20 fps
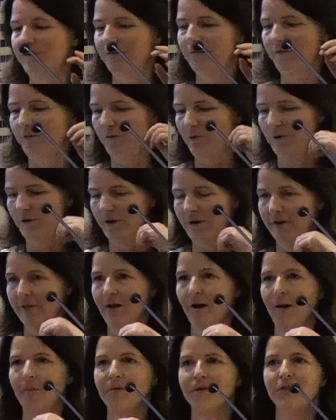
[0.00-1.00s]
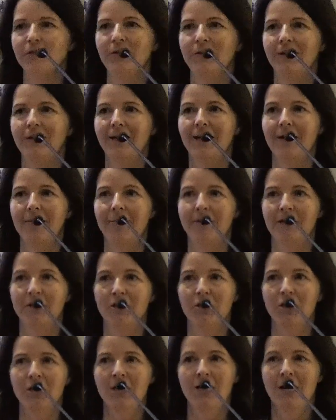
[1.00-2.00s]
for the opportunity to come
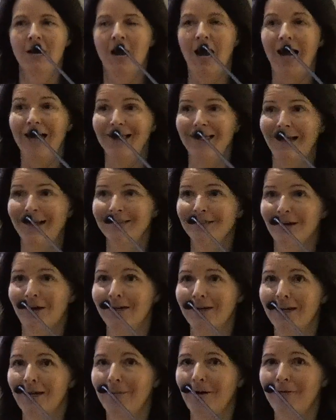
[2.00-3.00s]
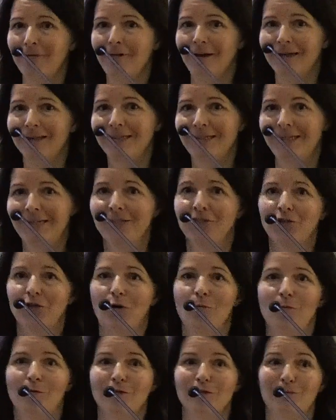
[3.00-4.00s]
here. I like talking about vaccines
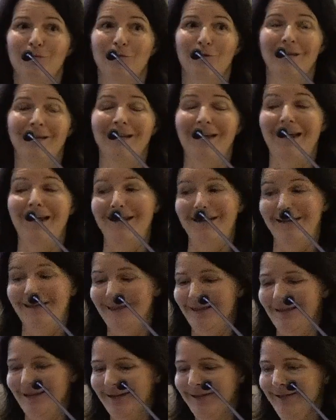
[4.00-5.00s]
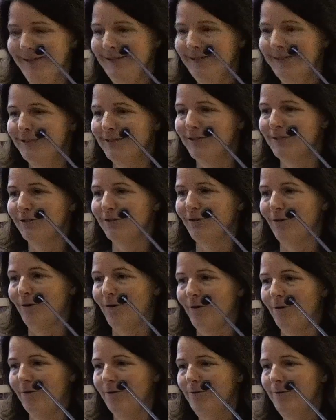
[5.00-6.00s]
almost more than anything,
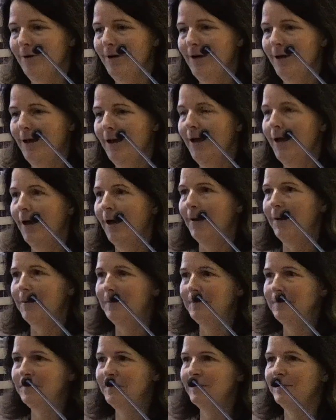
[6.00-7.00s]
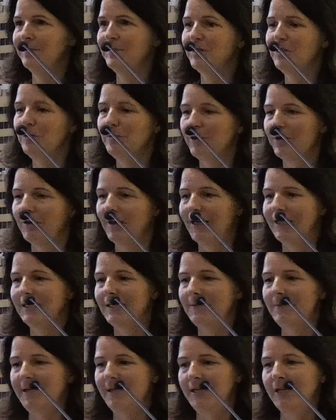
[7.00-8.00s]
so super glad
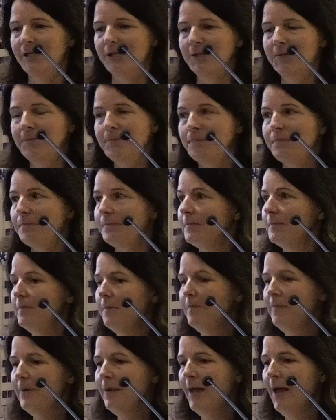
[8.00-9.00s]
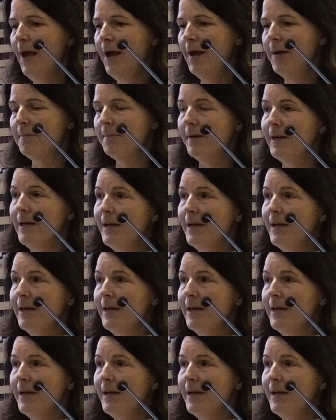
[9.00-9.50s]
to be here. I